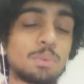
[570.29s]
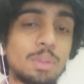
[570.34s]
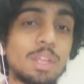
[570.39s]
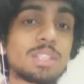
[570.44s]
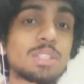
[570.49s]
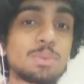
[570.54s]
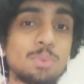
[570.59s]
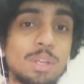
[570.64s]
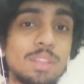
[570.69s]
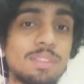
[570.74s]

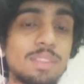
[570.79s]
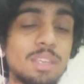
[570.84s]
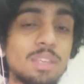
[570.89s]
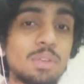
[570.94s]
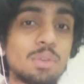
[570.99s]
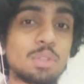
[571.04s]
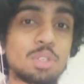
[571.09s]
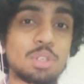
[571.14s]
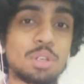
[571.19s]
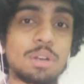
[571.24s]
So that's
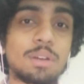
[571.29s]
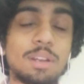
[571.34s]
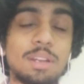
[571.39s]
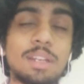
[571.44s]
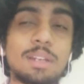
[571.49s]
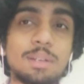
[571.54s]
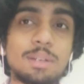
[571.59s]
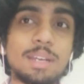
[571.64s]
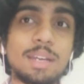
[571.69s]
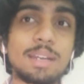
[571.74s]
one thing you
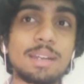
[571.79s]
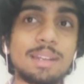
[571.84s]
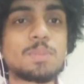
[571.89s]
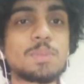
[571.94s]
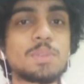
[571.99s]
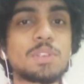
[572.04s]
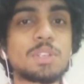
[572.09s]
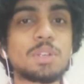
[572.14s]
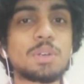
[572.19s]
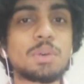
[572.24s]
should really look at.